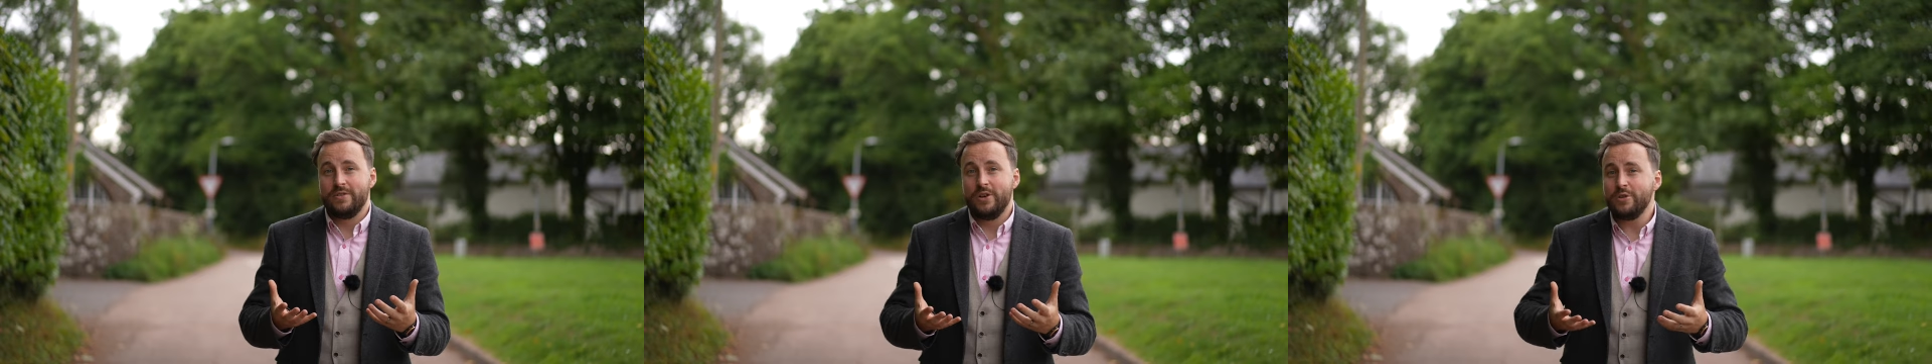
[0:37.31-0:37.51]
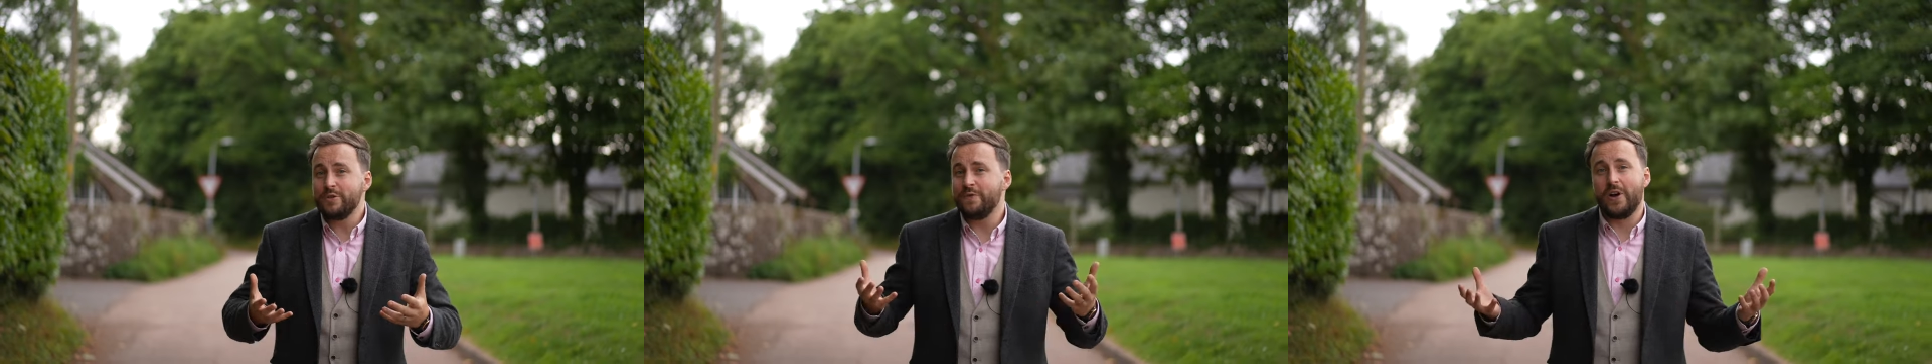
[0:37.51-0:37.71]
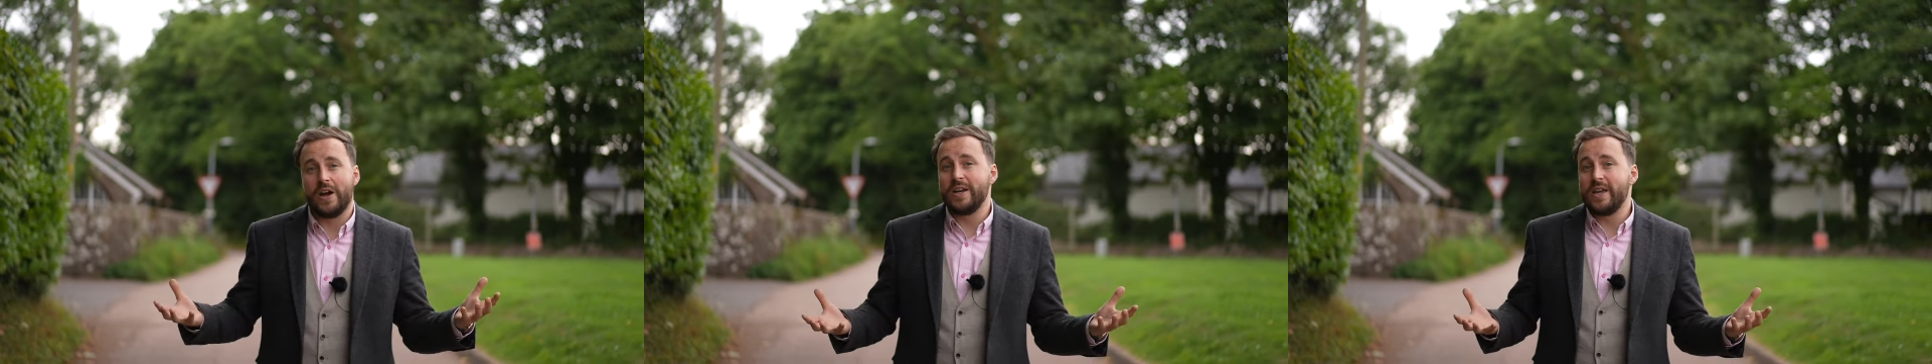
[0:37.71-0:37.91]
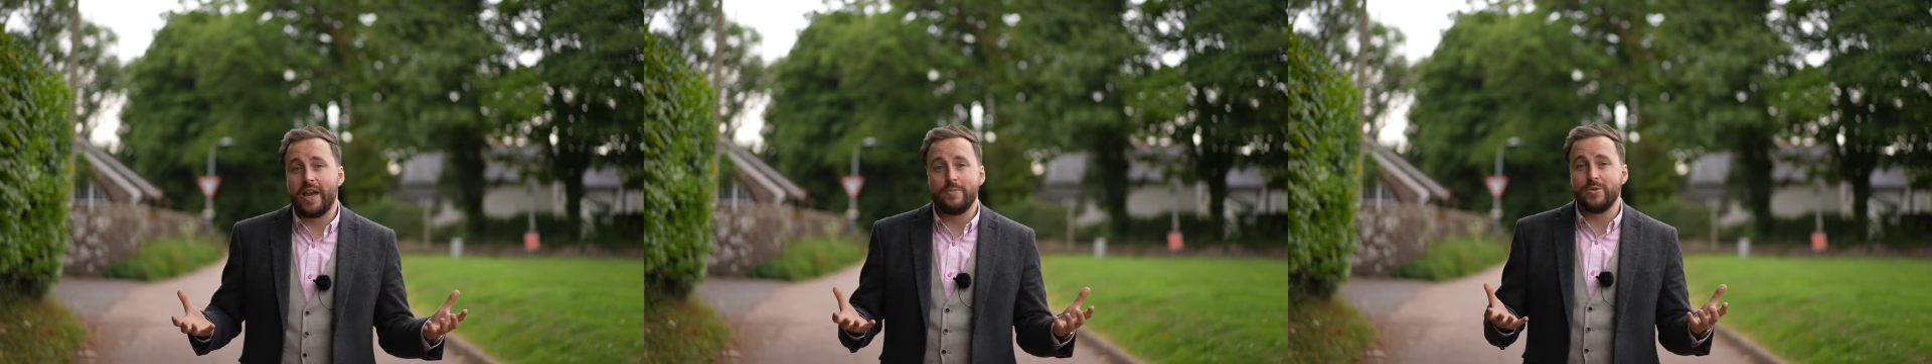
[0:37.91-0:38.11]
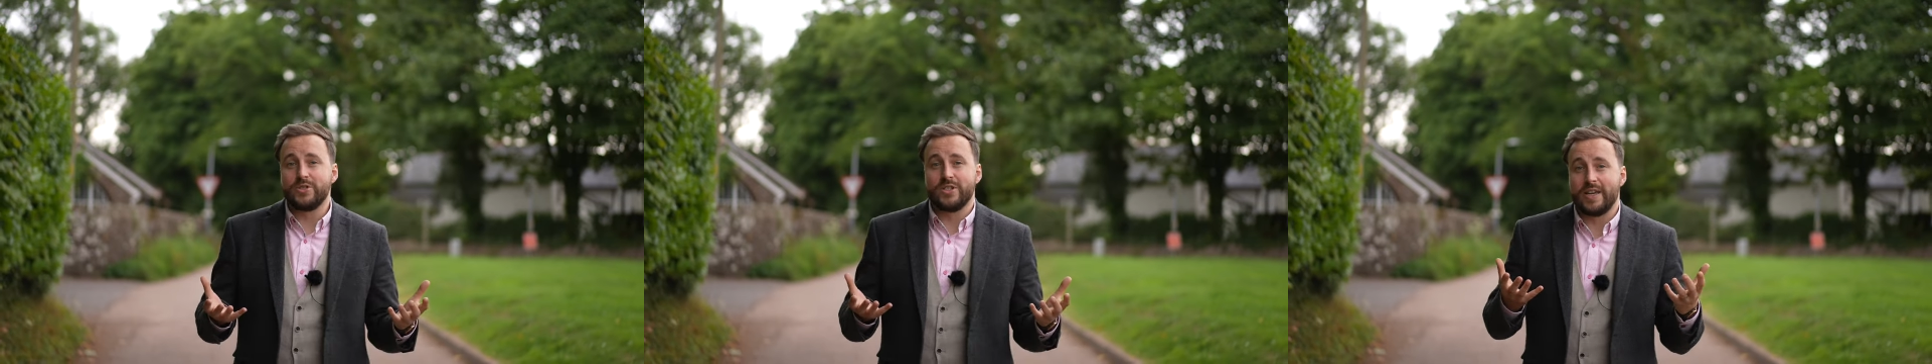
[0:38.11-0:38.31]
who's finally
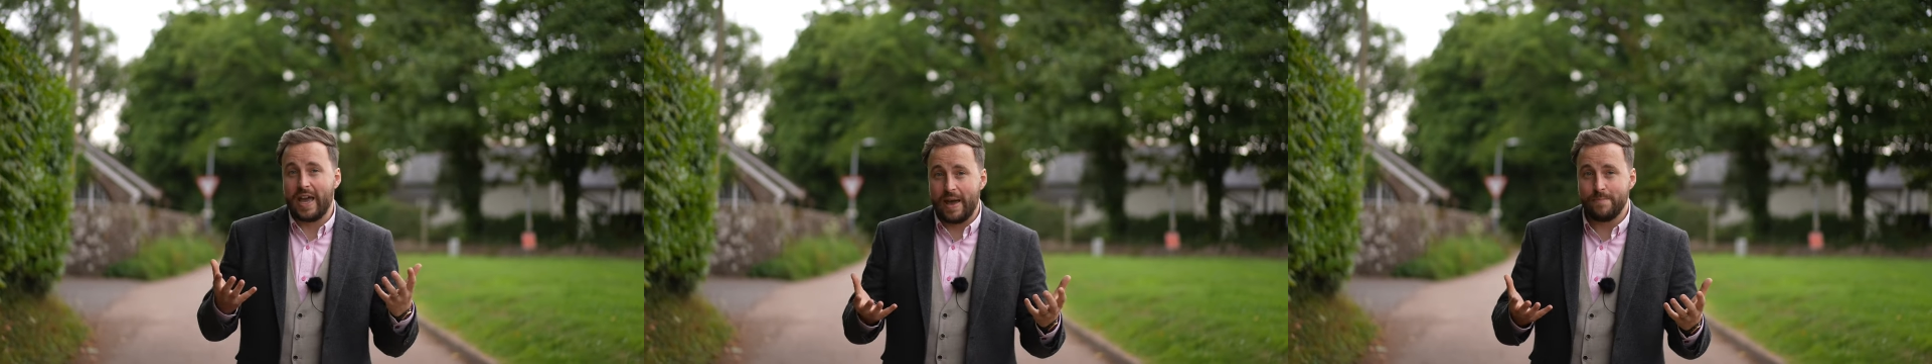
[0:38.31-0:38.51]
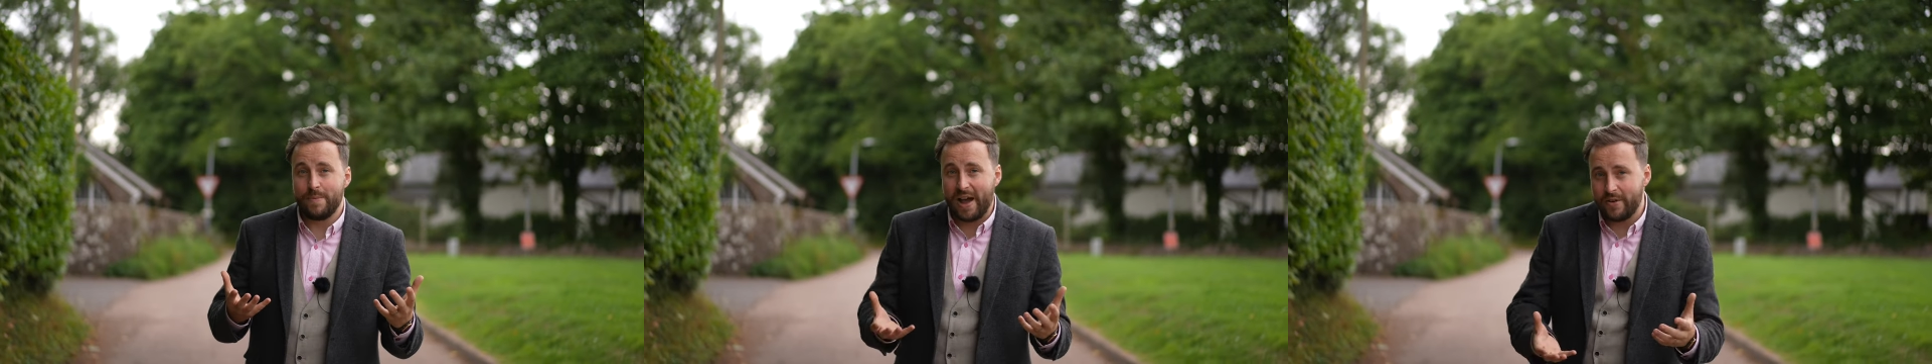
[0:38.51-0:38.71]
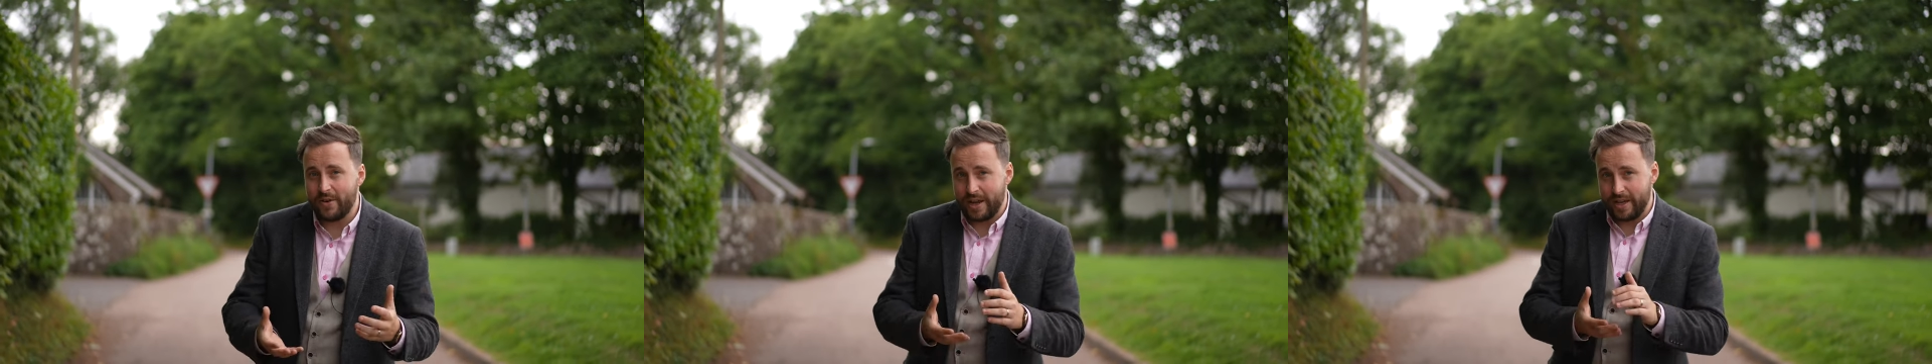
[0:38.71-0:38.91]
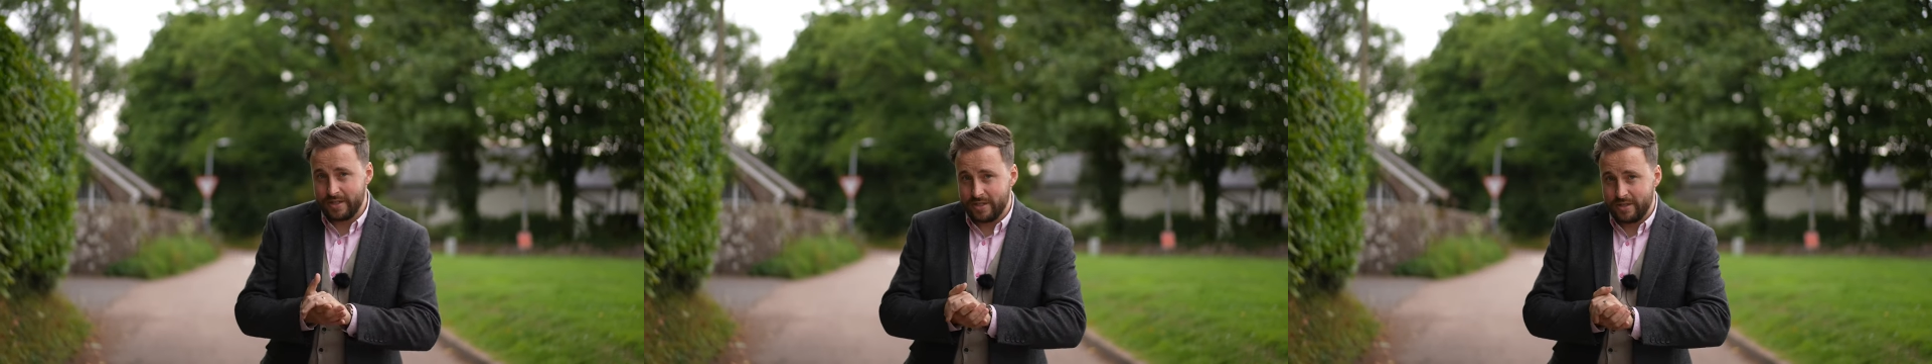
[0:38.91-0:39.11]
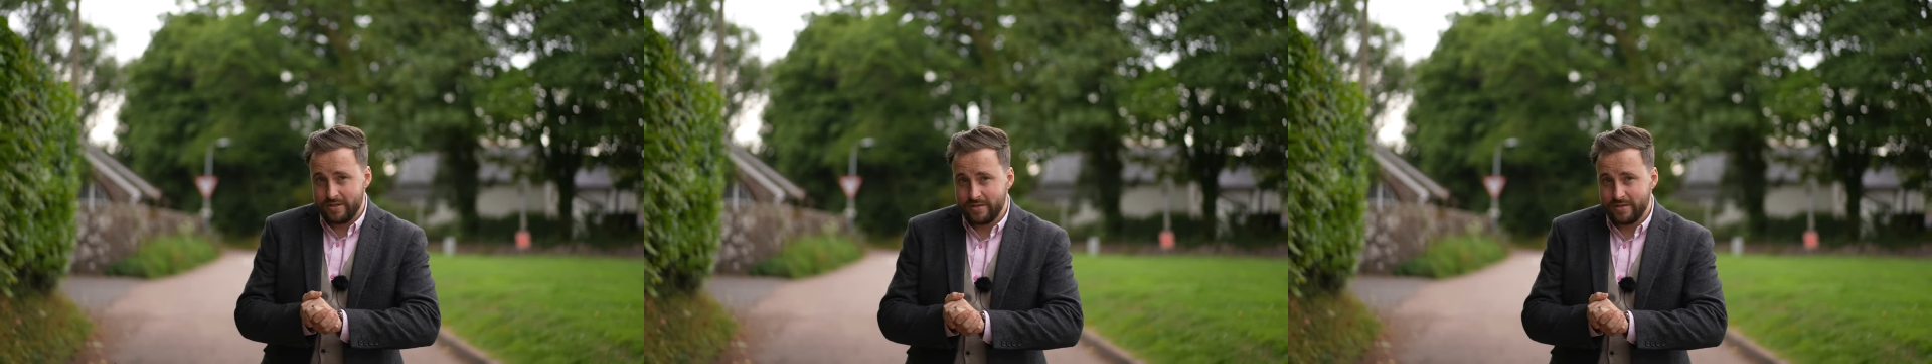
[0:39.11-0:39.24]
able to get married.